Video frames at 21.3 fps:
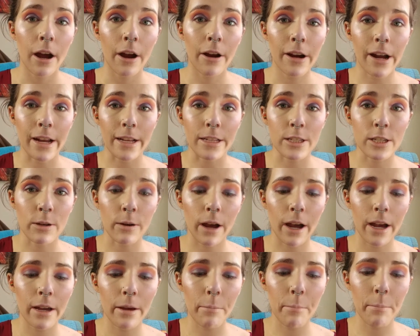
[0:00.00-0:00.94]
Alright, so
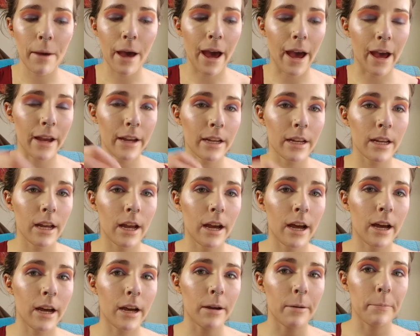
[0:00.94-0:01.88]
I am back.
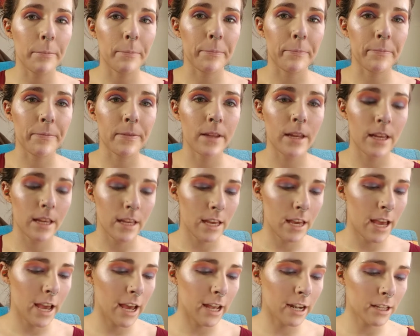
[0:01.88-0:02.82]

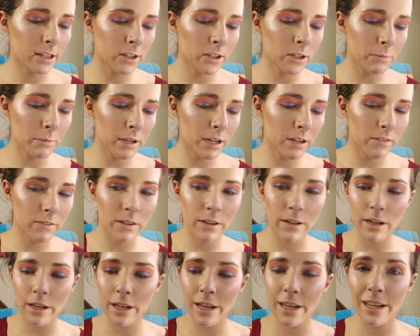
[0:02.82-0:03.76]
Had a little bit of
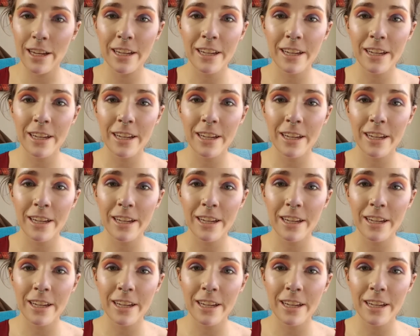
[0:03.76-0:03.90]
a